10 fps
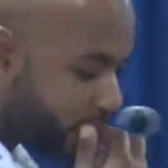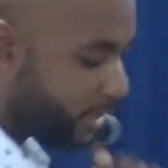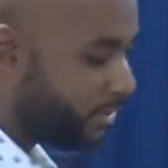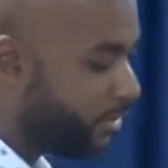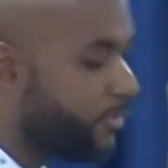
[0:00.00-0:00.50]

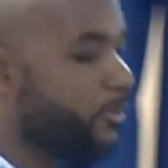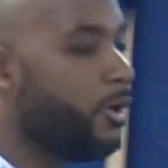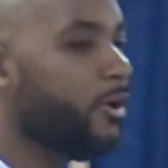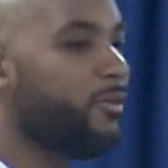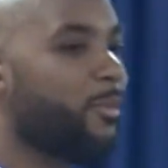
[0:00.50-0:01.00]
I don't know if you've
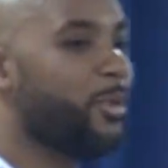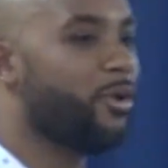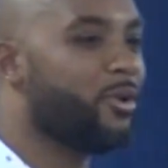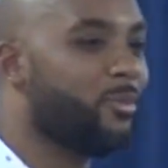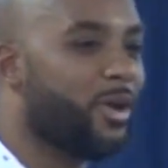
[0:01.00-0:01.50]
heard of a
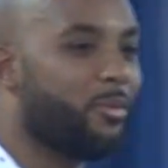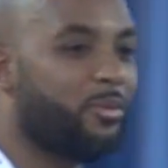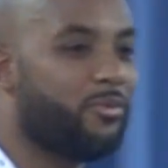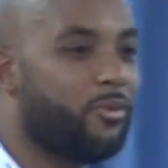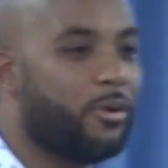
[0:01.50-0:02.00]
Build-A-Bear
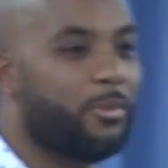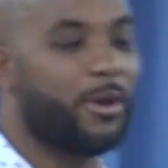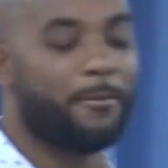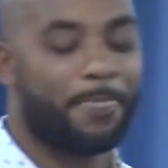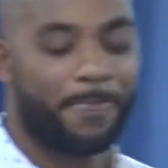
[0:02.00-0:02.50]
before, but